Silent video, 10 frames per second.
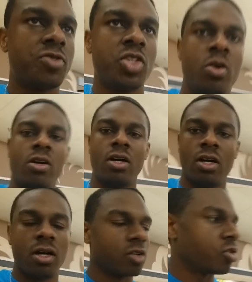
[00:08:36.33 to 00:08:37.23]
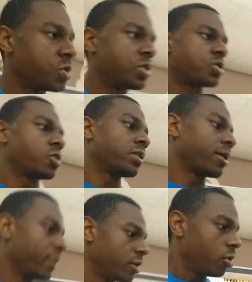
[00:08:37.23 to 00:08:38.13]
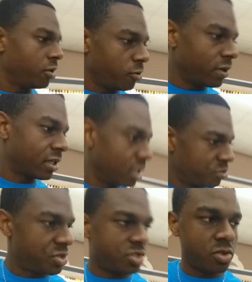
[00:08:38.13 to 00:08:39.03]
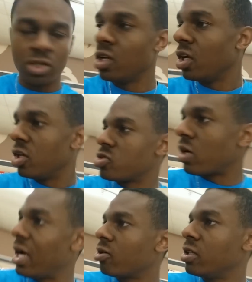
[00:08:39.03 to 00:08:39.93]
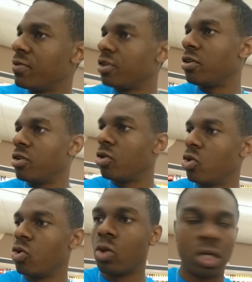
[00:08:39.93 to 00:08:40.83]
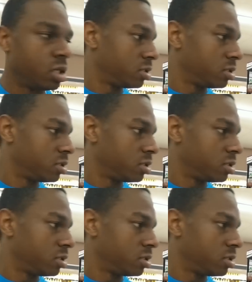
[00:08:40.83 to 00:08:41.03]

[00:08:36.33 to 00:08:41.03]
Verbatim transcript: to a grocery store that we don't even really come to. So I don't even know